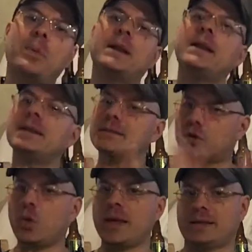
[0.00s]
but it is a
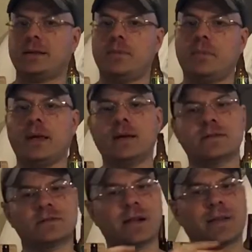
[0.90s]
twist because
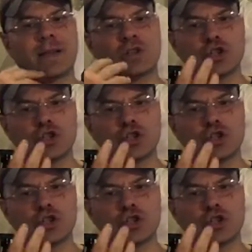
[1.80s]
there's not that